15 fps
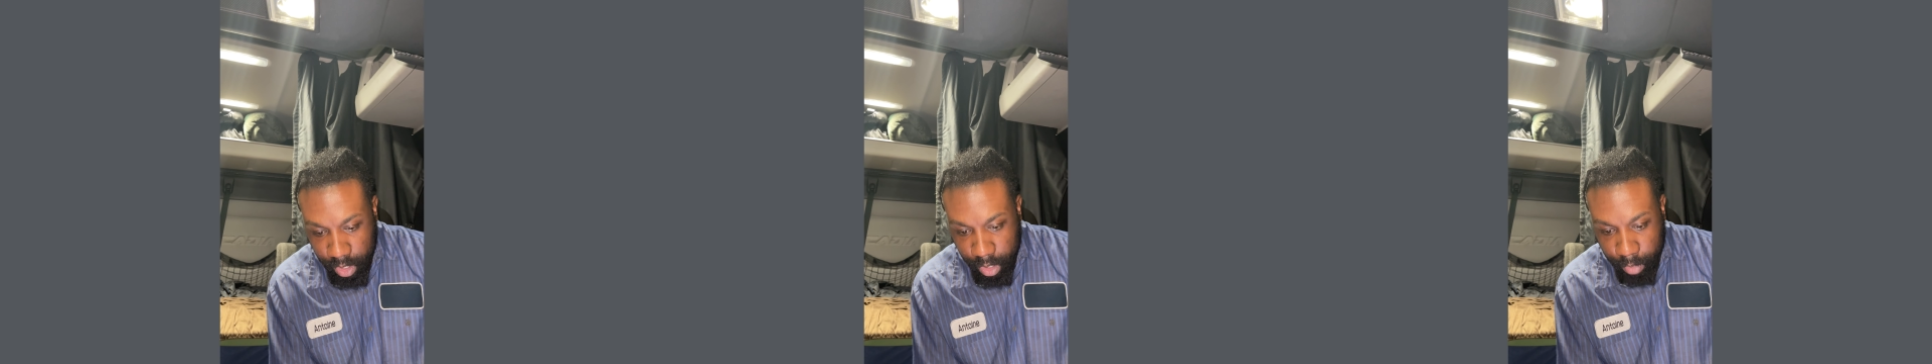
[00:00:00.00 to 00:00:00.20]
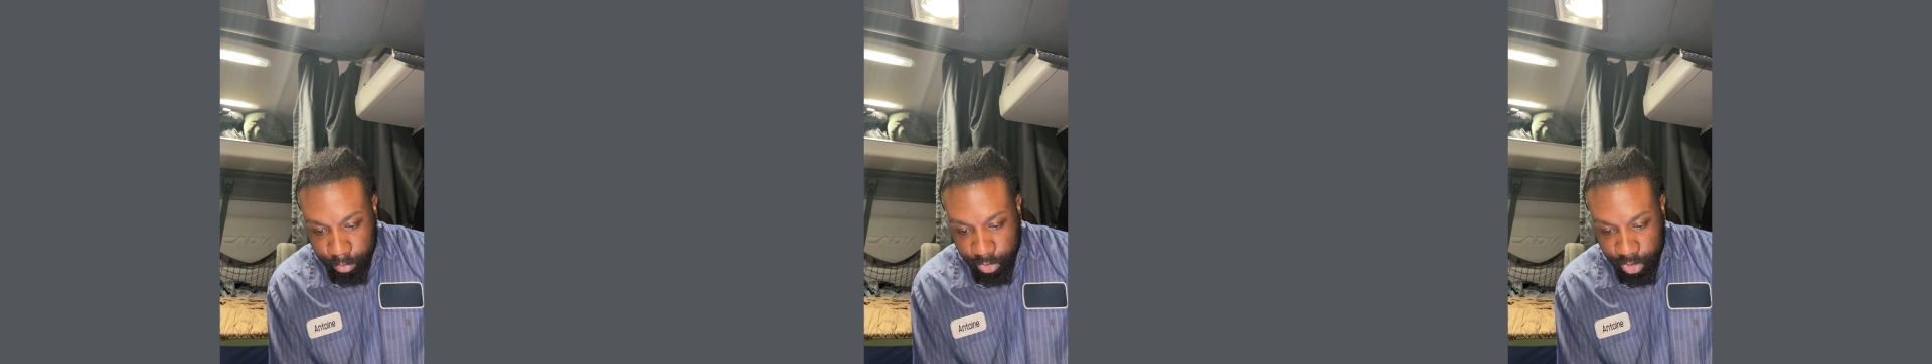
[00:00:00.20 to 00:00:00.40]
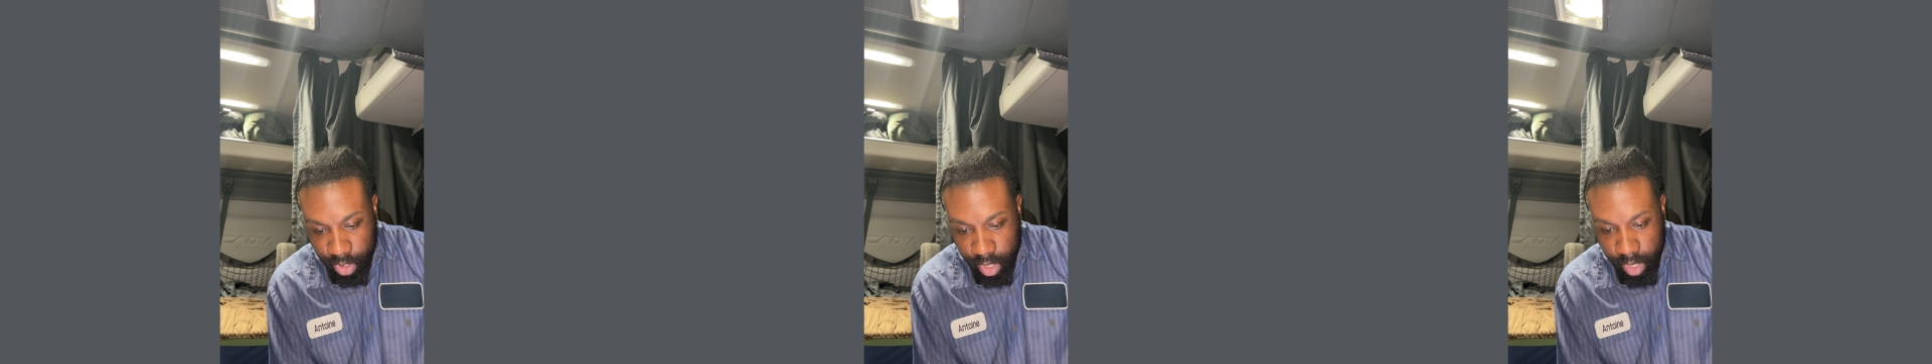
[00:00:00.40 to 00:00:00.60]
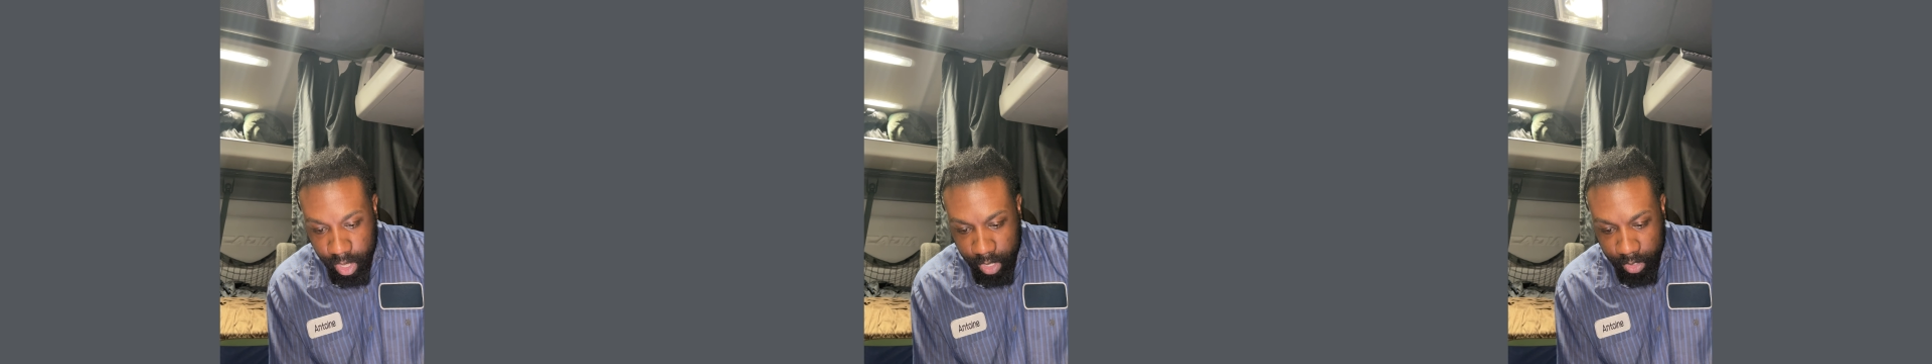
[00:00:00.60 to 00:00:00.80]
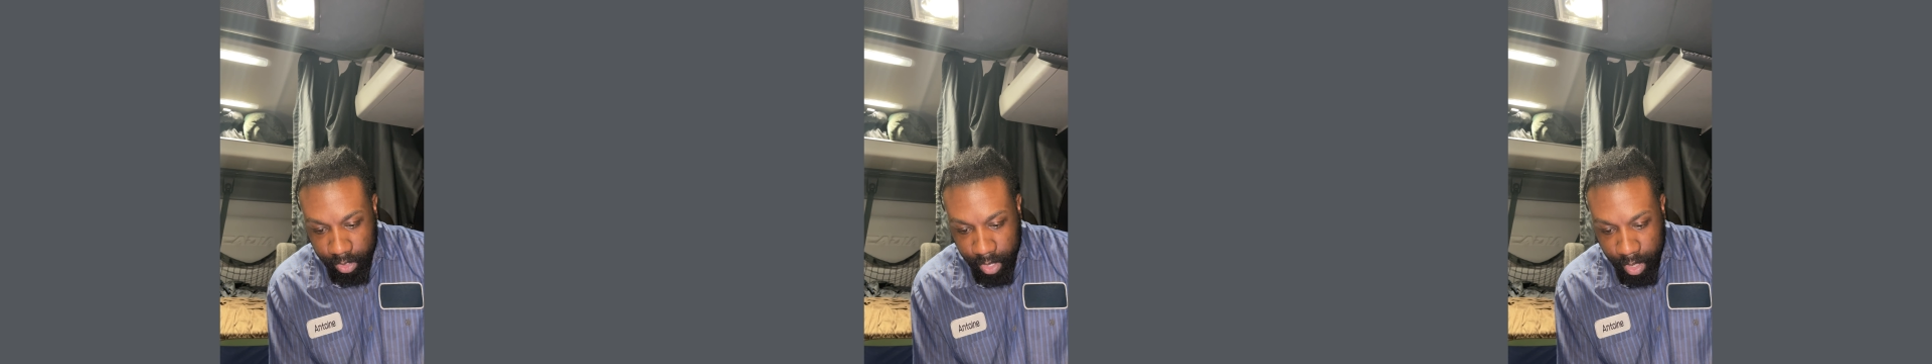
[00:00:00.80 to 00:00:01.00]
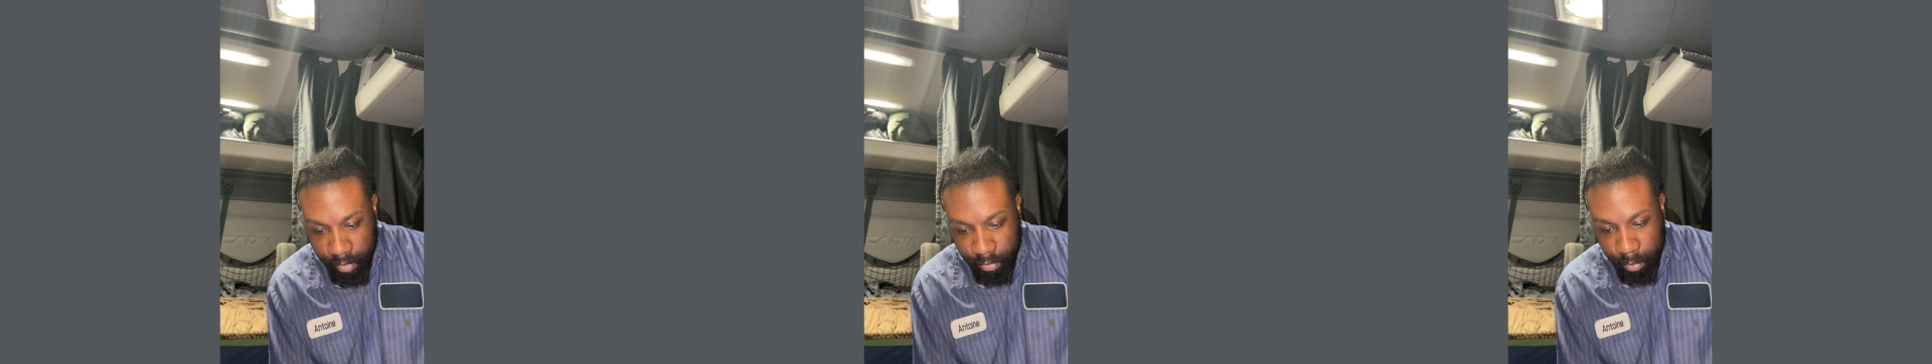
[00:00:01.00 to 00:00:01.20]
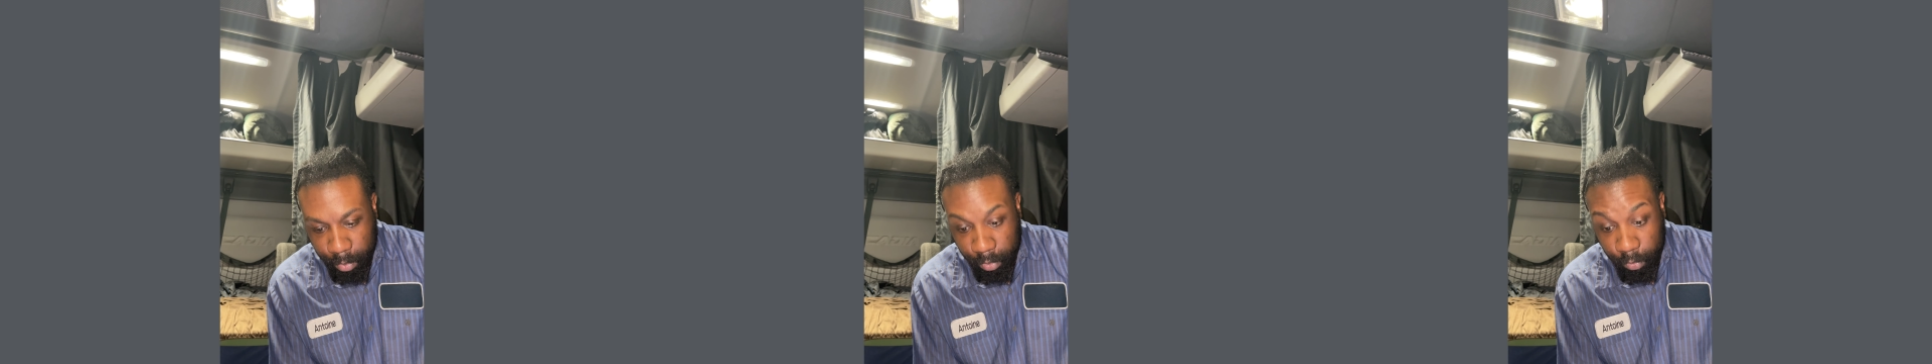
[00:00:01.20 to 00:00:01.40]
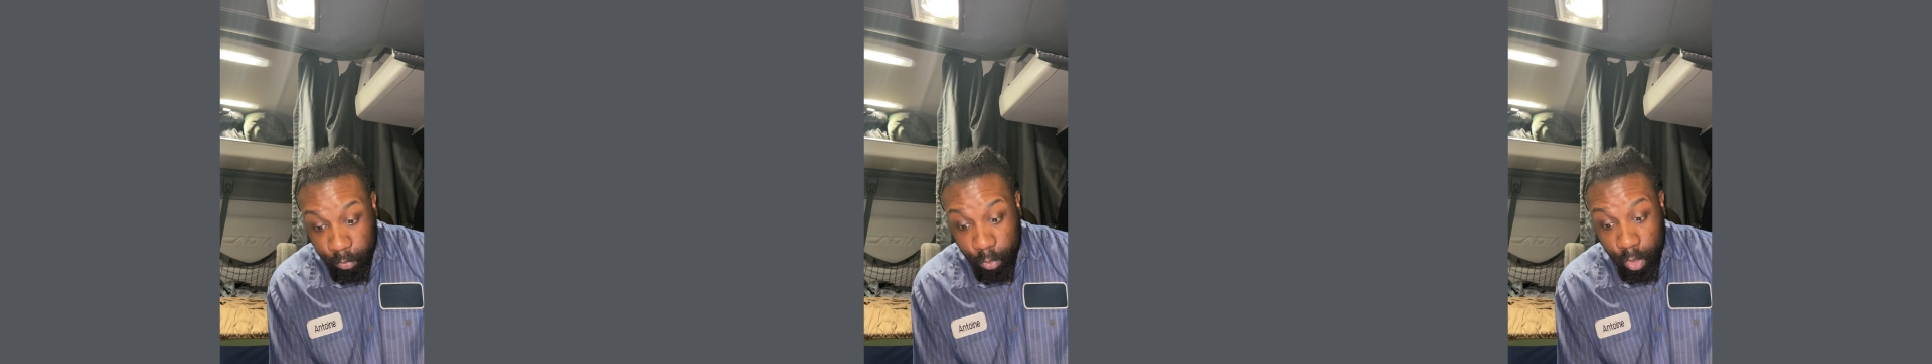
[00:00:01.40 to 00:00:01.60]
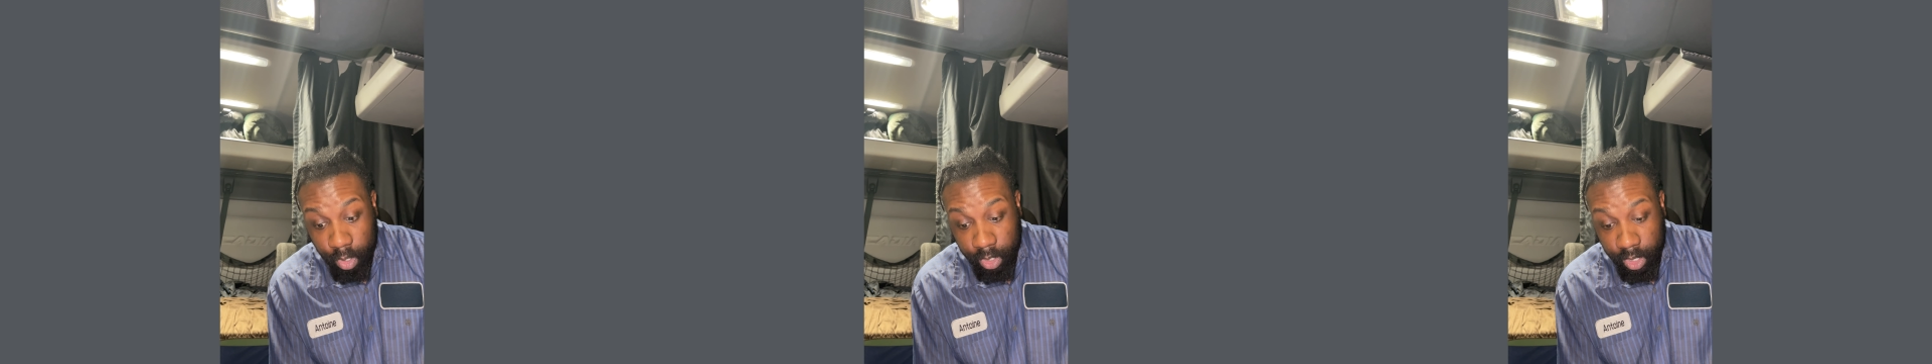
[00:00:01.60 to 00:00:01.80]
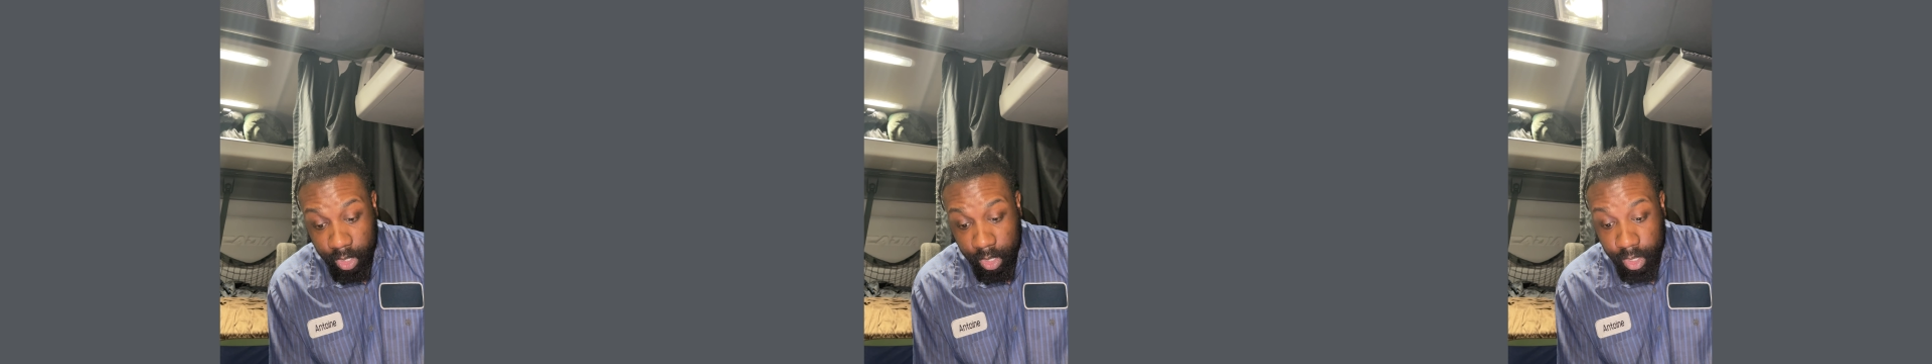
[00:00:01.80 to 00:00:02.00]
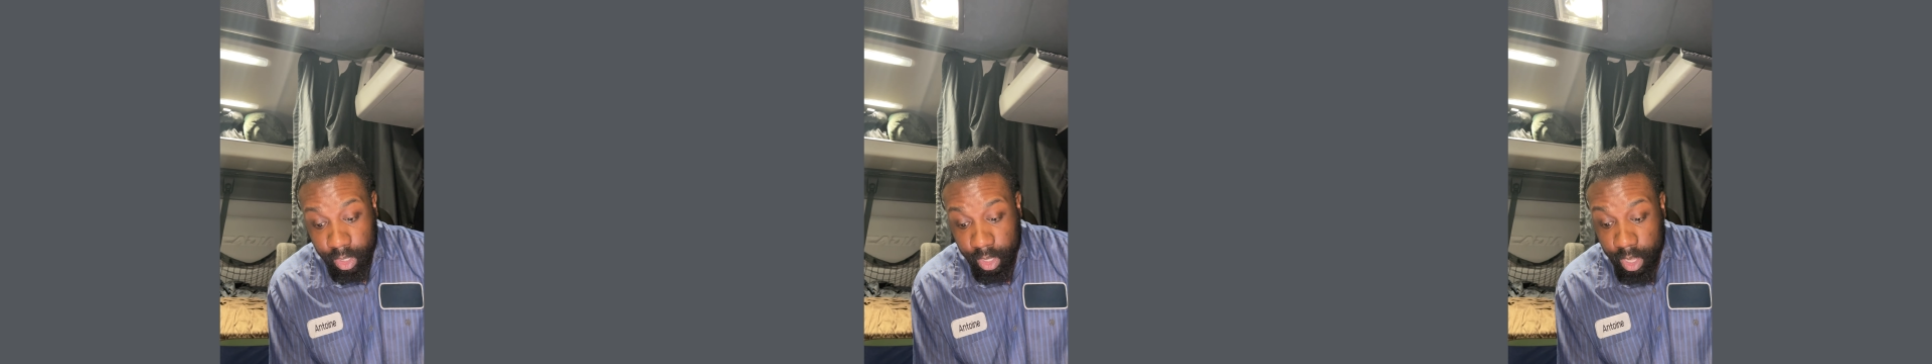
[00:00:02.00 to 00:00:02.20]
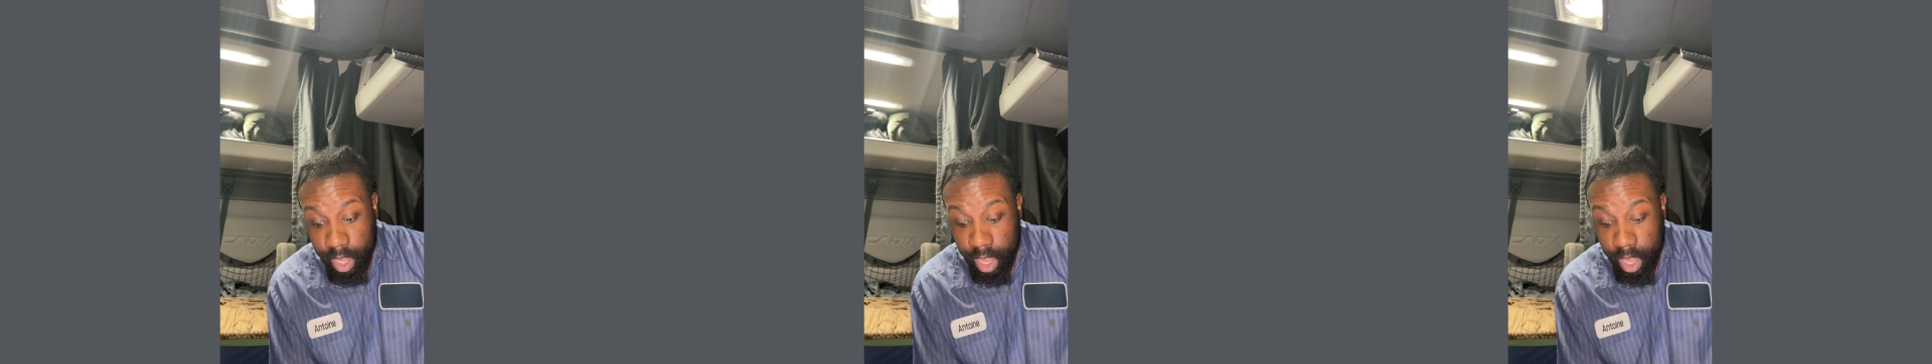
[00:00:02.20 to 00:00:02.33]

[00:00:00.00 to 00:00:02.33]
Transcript: I'm sorry I didn't have it beforehand.